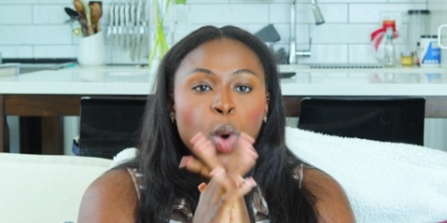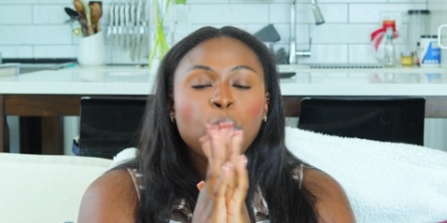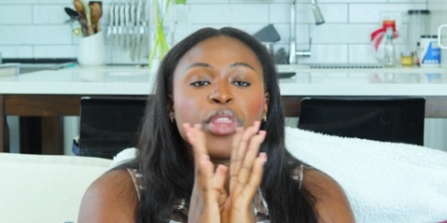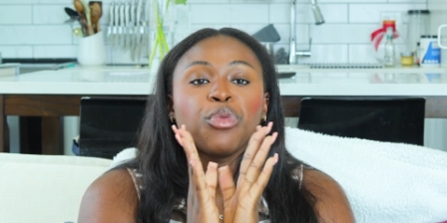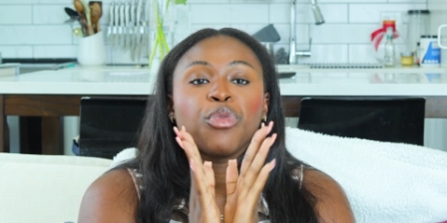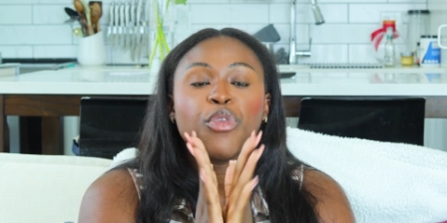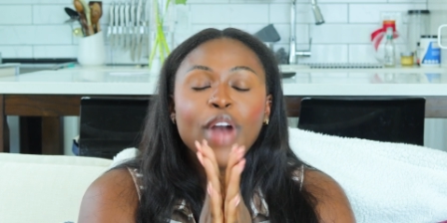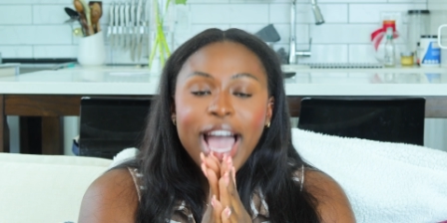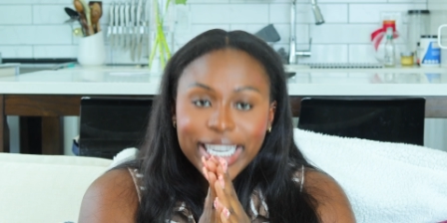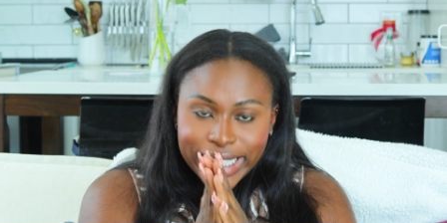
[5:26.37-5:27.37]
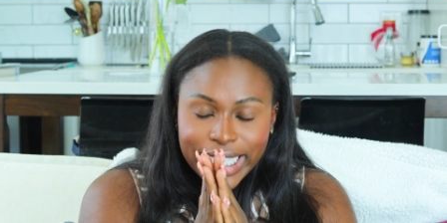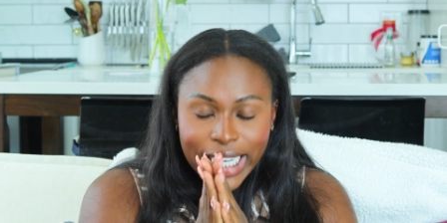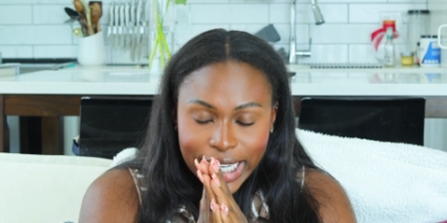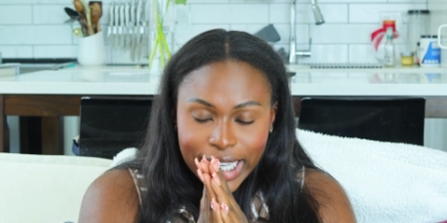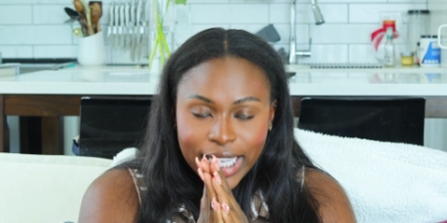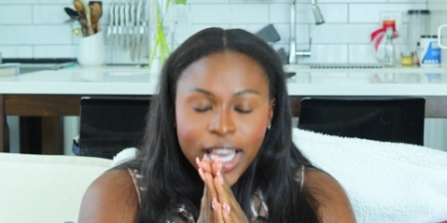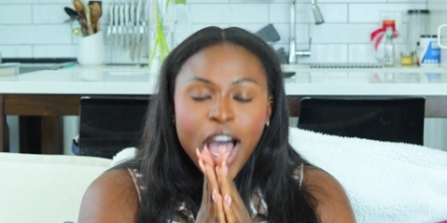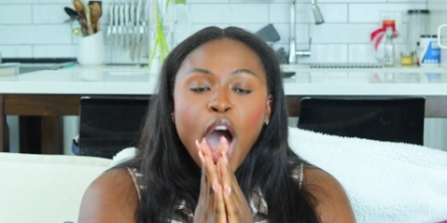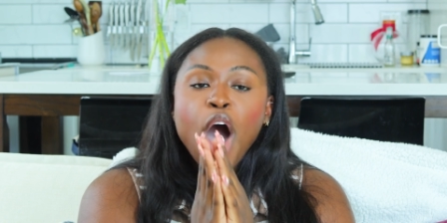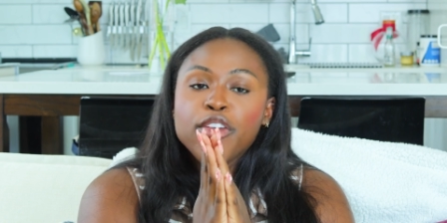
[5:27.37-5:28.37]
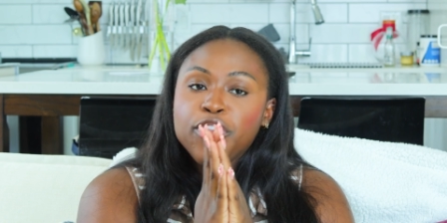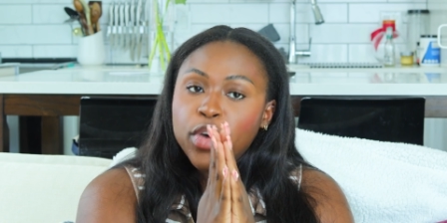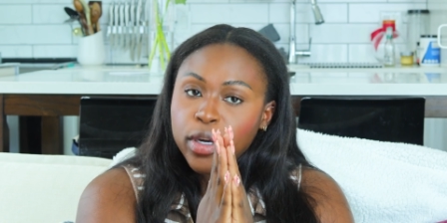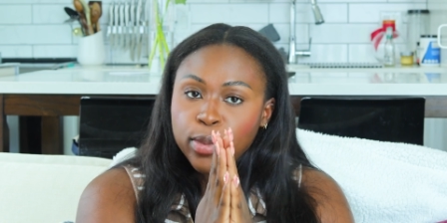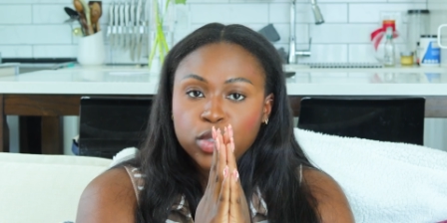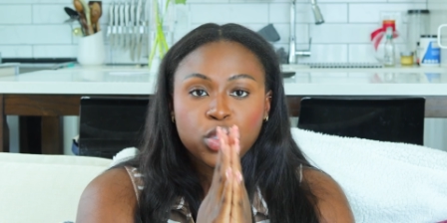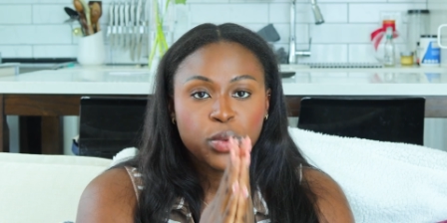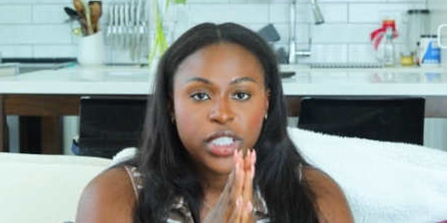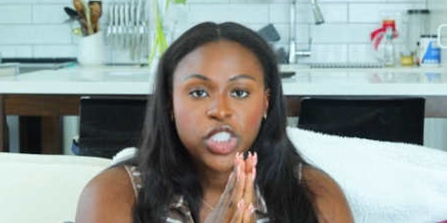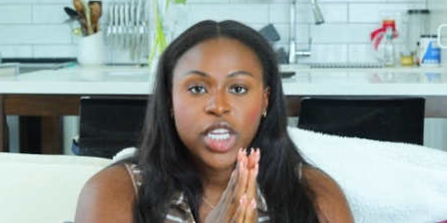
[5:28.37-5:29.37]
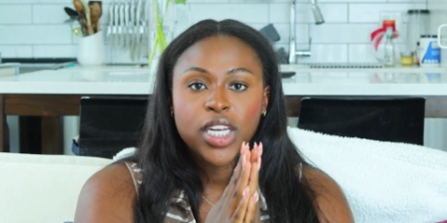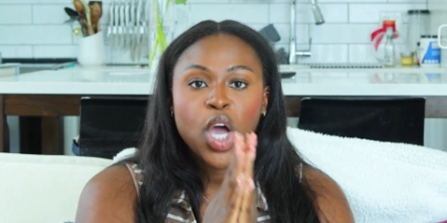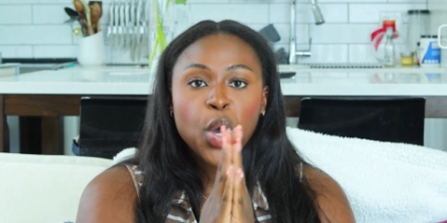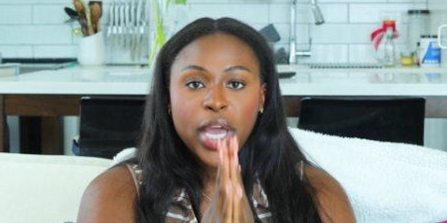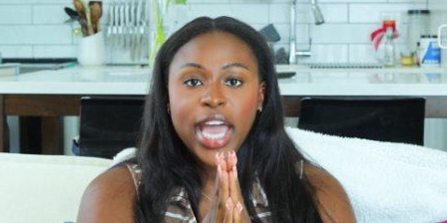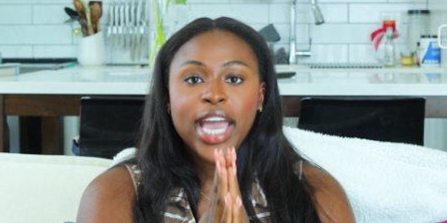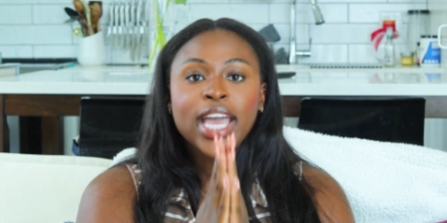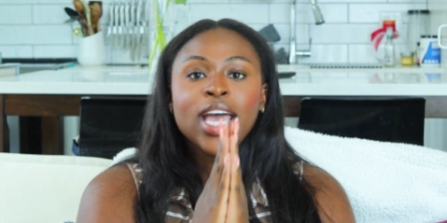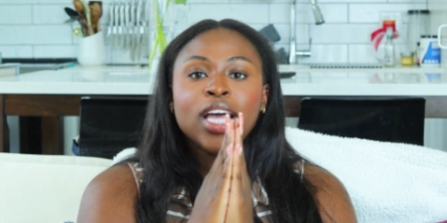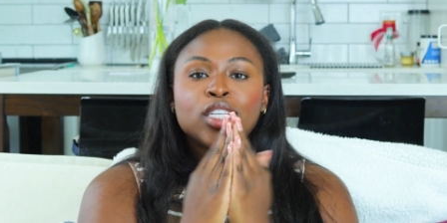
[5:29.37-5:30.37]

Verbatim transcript: with radically affordable tuition, okay?